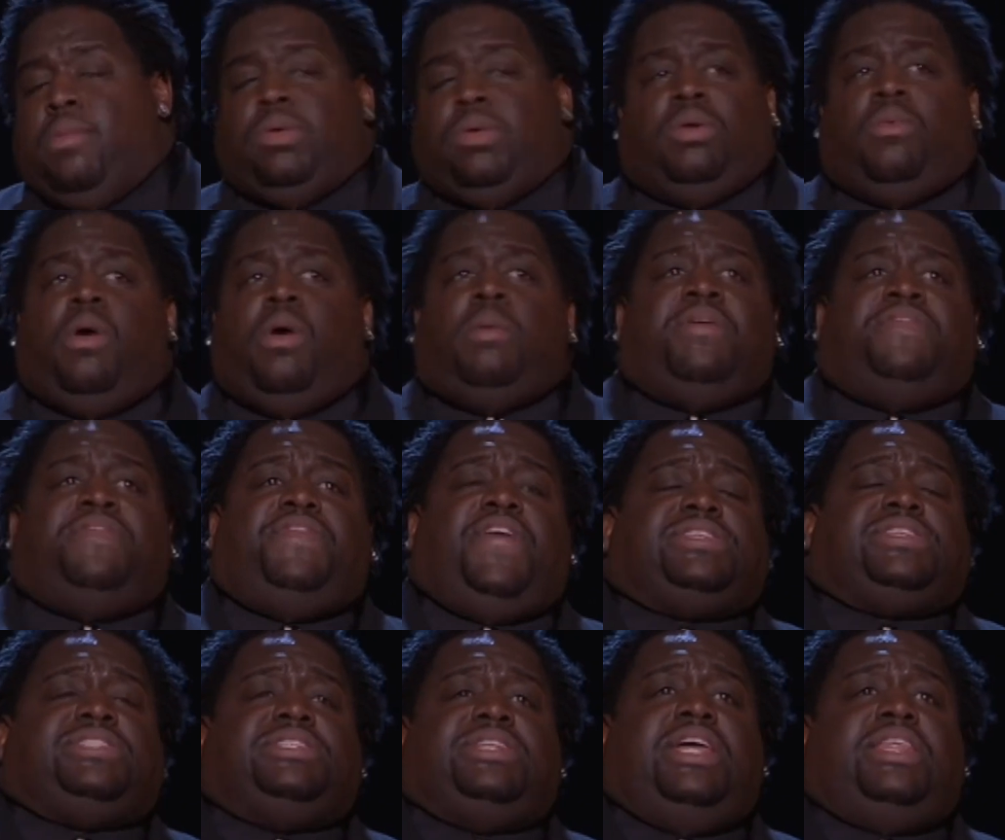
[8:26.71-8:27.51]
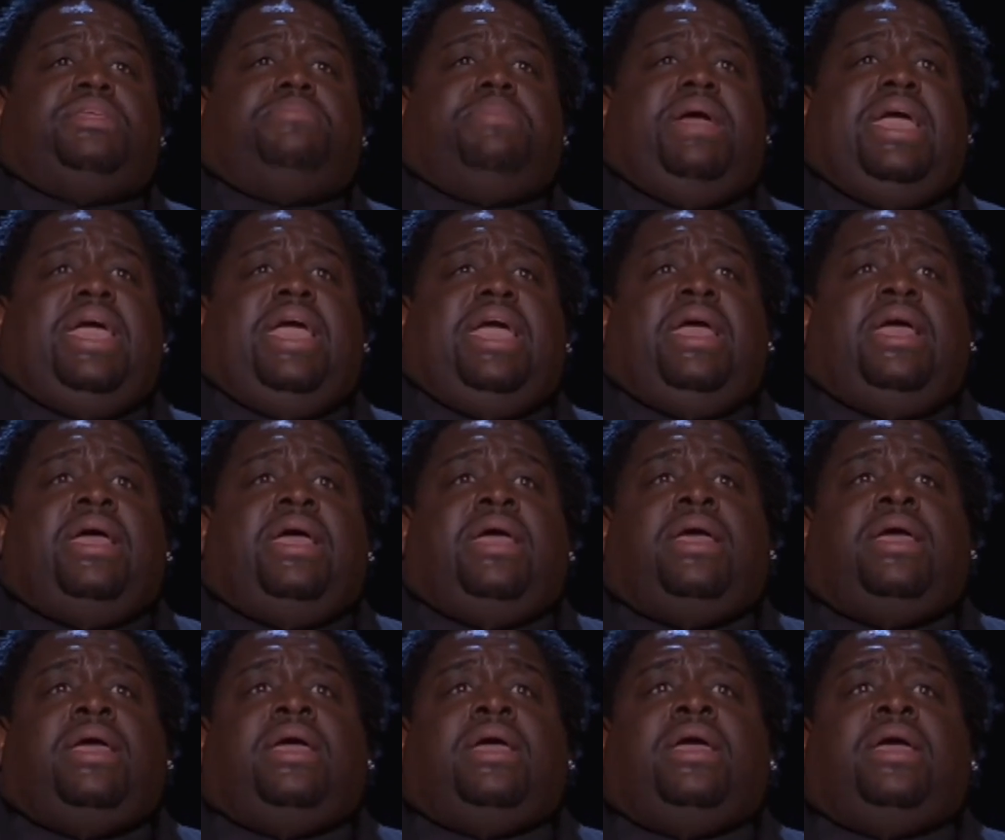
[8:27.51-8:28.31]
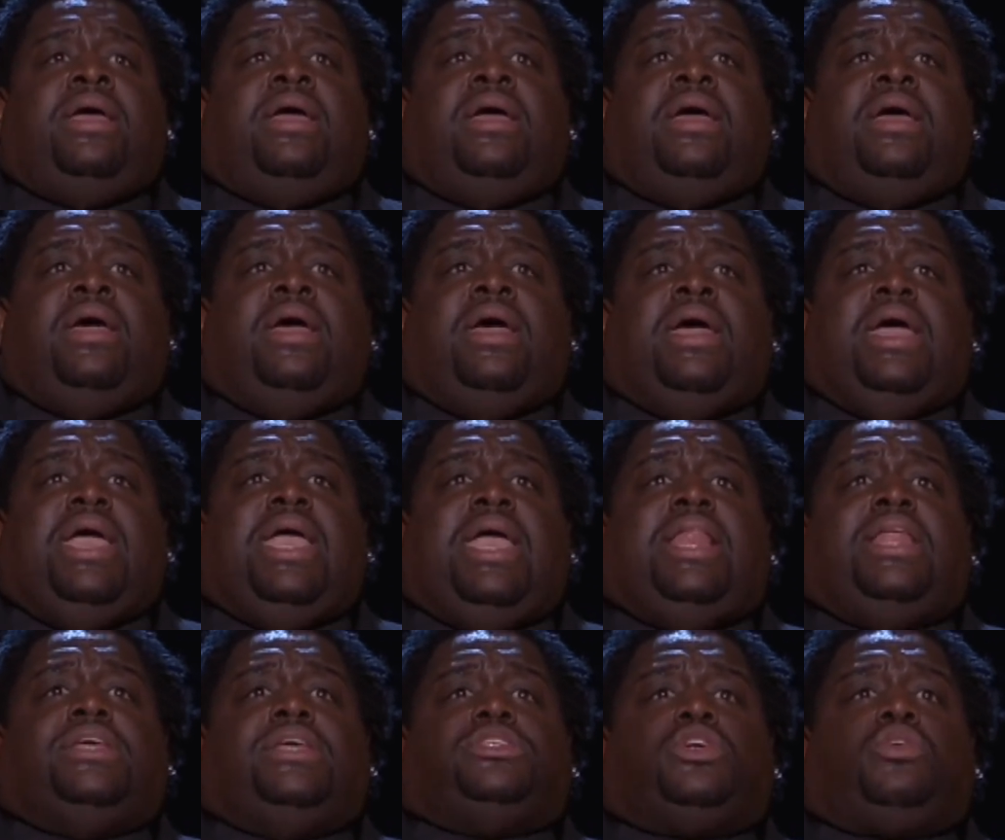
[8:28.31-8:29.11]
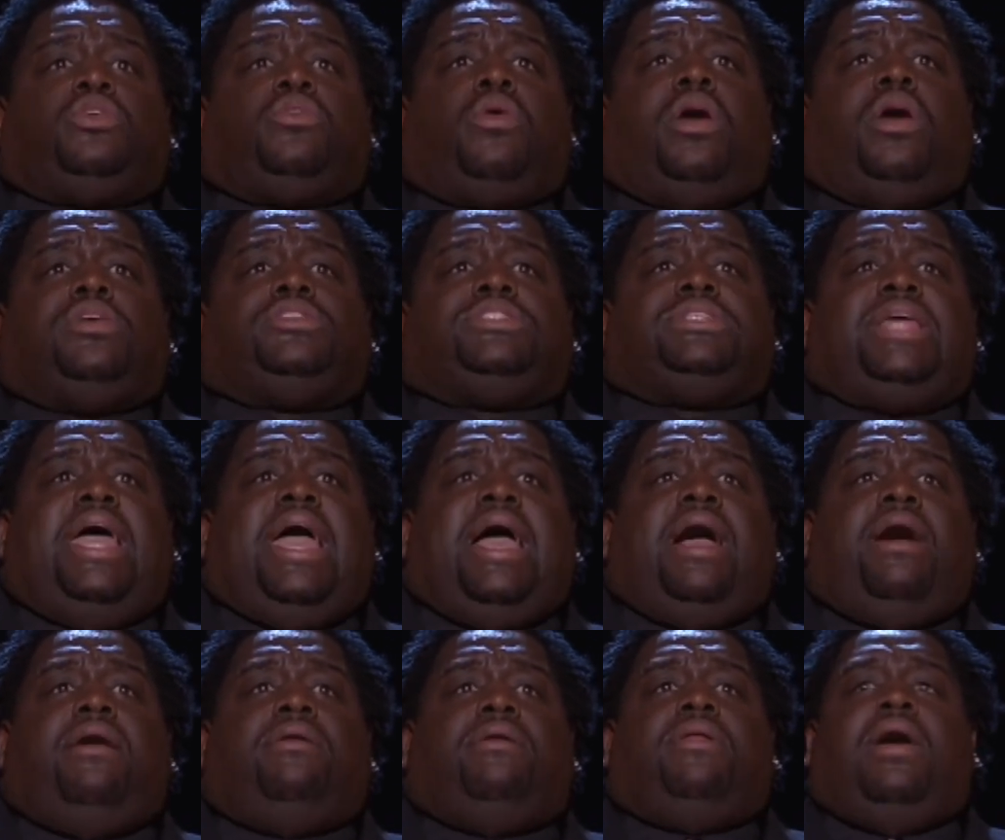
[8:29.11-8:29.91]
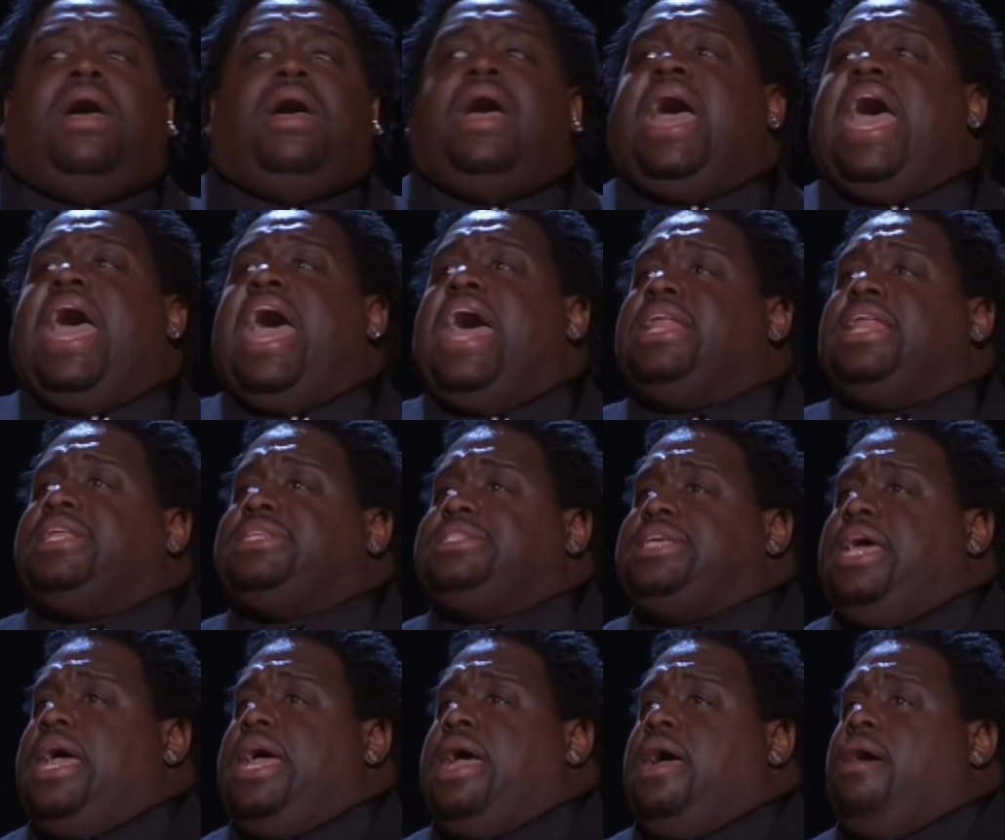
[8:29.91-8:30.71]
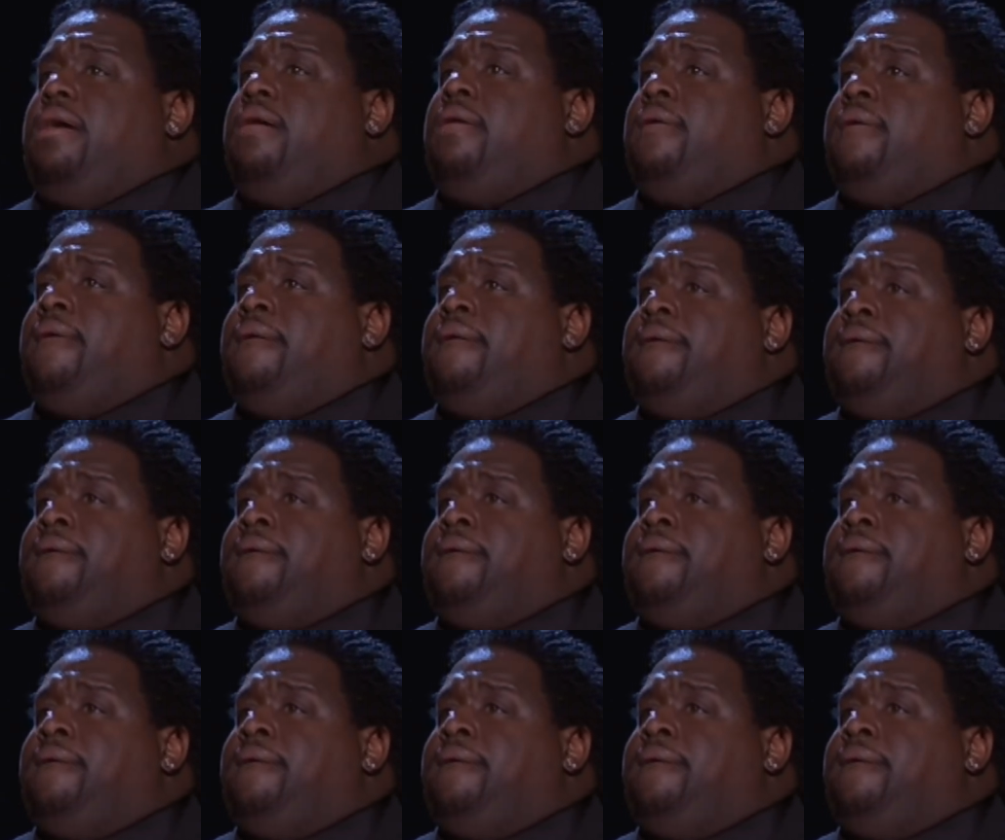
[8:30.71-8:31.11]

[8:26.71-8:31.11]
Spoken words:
And when a woman fucks another man, he lives across town, out of town.